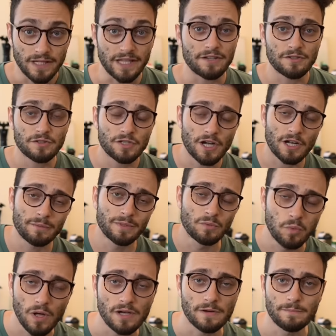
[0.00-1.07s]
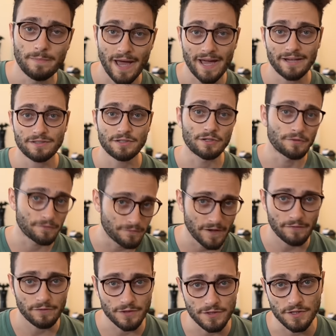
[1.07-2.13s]
Ladies and gentlemen, welcome back to your
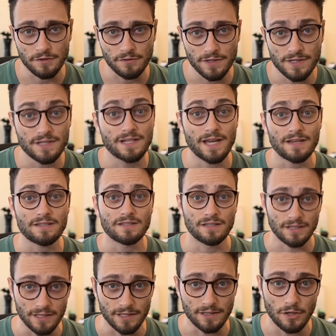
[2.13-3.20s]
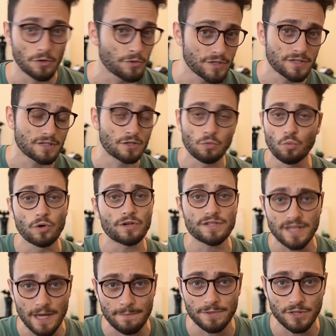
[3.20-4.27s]
favorite series, Guess the Elo. This is the worst
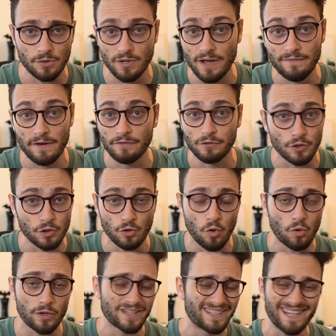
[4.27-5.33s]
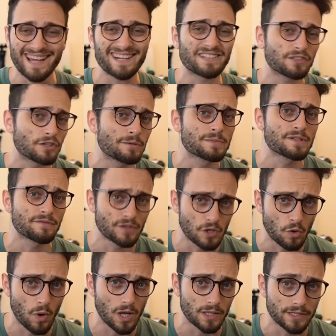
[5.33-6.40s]
episode I've ever recorded, not in terms of the
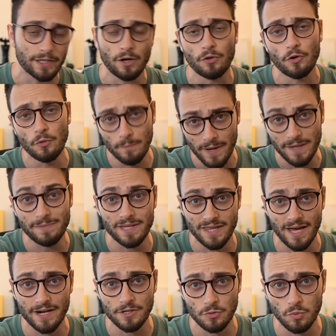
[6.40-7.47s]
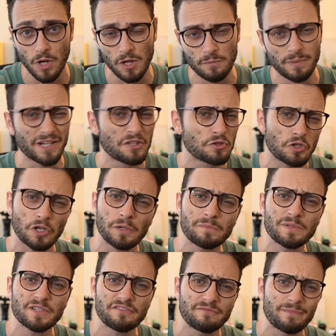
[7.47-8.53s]
quality, although maybe that as well, but in
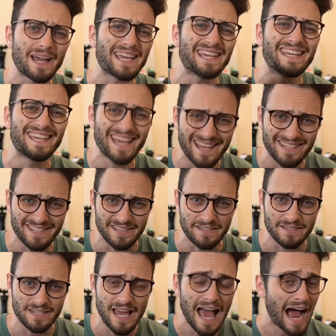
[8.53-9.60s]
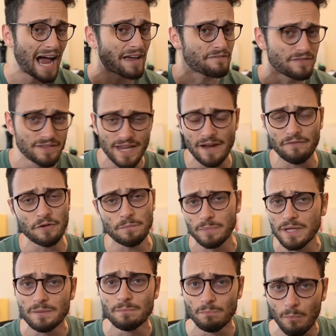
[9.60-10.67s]
terms of my guesses. I've never
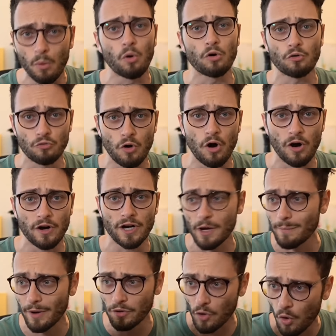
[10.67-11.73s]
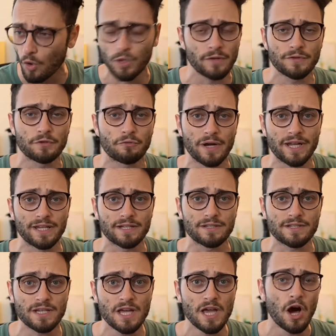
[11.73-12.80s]
been more wrong about all of the
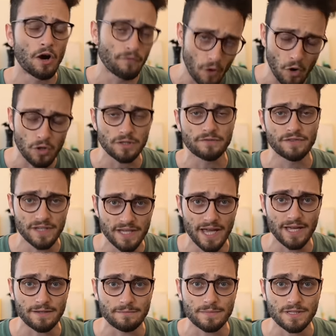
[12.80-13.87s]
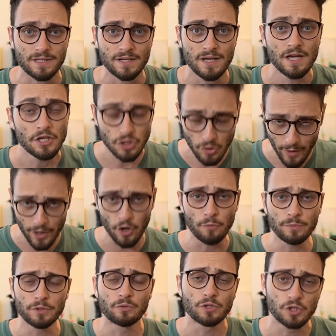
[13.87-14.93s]
ratings of all of the games. So I hope
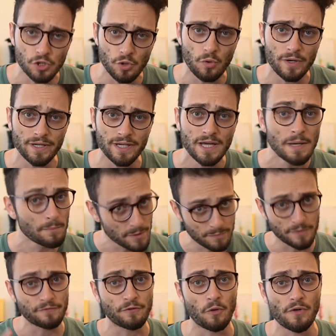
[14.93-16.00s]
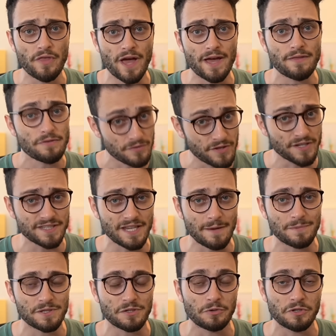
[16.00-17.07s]
you enjoy, but before that, this
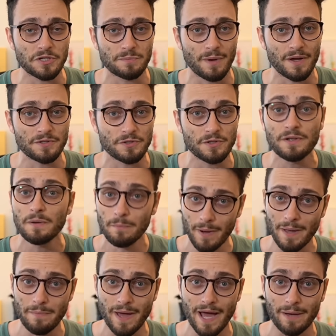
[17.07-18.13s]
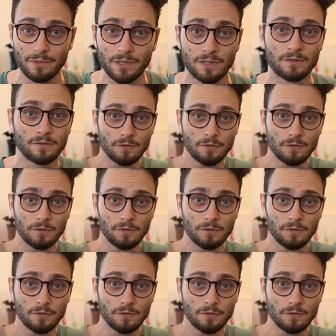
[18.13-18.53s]
episode is sponsored by Babbel.